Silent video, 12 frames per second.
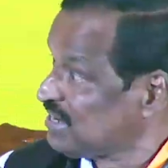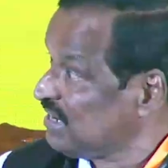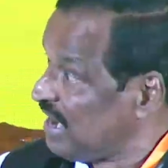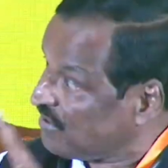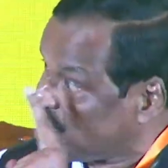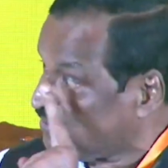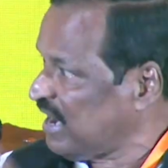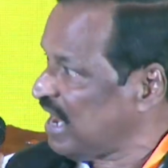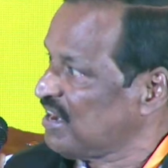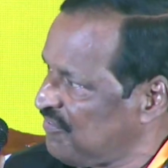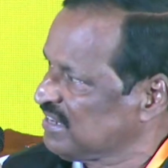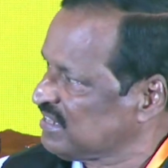and the
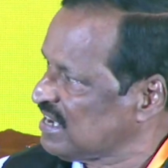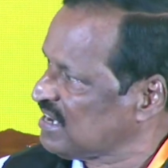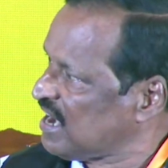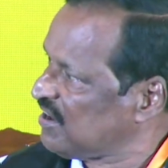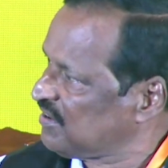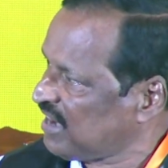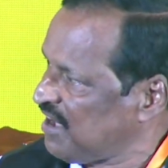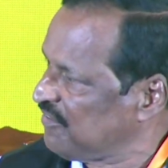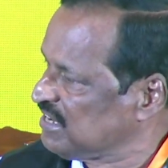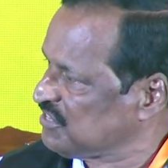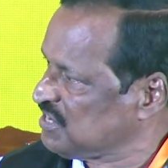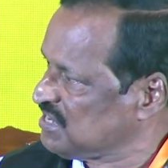relevant thing, Kaveree,
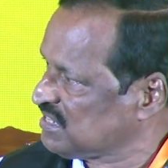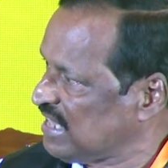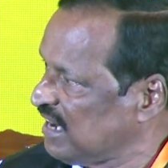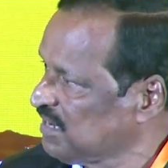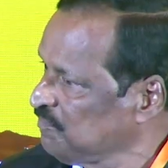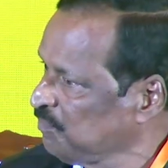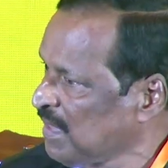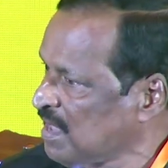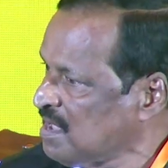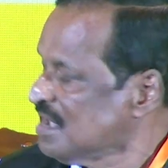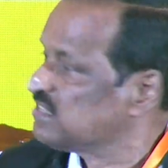is that he's